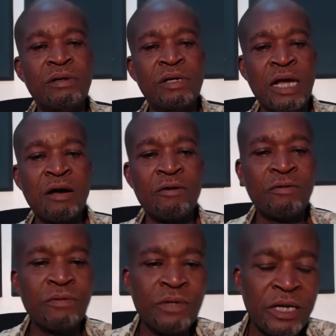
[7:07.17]

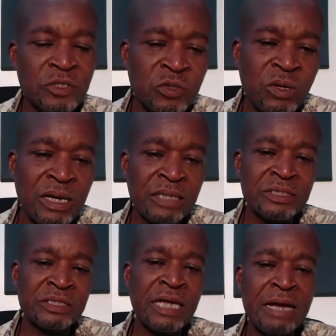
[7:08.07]
Now, let's look
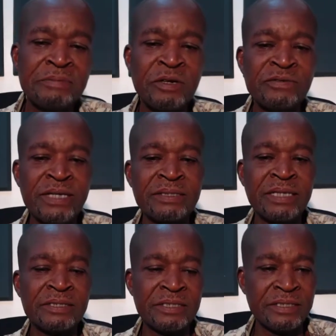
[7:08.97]
at types of
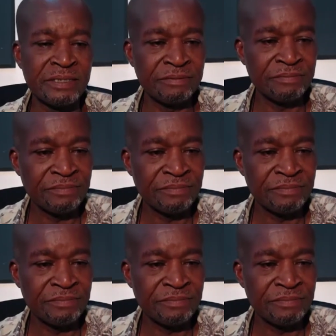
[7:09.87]
sentences.